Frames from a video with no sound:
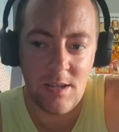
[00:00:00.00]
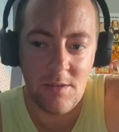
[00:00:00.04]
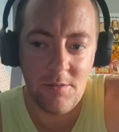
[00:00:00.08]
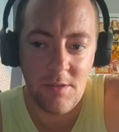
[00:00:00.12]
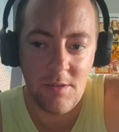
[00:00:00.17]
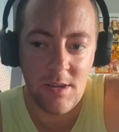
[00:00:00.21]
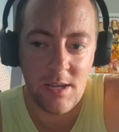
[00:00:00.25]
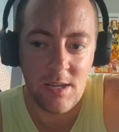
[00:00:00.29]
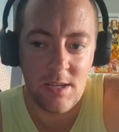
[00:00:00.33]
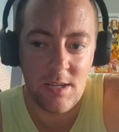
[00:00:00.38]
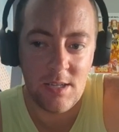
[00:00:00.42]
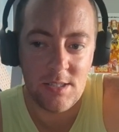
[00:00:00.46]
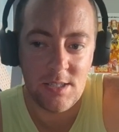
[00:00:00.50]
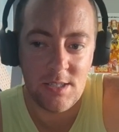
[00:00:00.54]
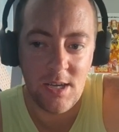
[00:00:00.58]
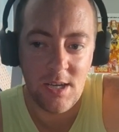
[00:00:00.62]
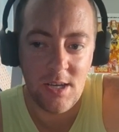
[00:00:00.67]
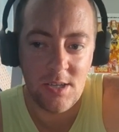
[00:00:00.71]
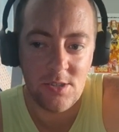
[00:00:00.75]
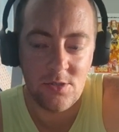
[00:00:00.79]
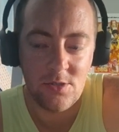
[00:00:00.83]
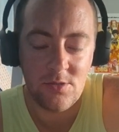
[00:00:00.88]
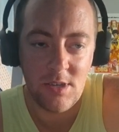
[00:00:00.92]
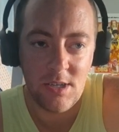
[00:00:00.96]
I think,
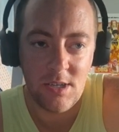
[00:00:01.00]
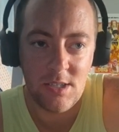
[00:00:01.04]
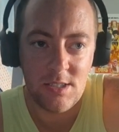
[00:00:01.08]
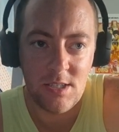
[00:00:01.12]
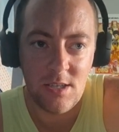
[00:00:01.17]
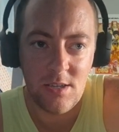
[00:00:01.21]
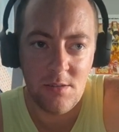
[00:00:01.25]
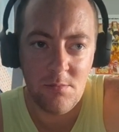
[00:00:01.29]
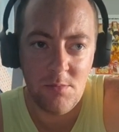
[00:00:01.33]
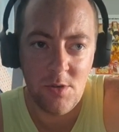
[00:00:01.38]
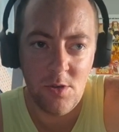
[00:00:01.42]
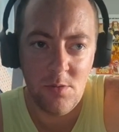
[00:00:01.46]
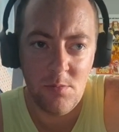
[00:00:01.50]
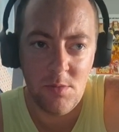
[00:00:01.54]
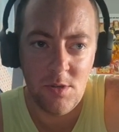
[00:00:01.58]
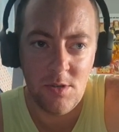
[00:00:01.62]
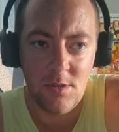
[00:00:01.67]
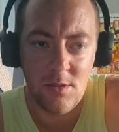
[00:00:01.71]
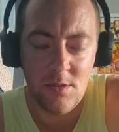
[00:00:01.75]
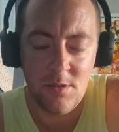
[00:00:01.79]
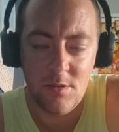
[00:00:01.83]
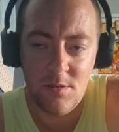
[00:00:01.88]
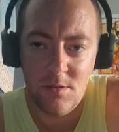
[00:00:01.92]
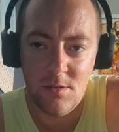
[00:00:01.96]
guitar strings at the
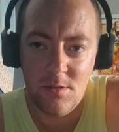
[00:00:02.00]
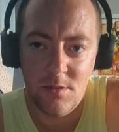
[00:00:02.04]
moment.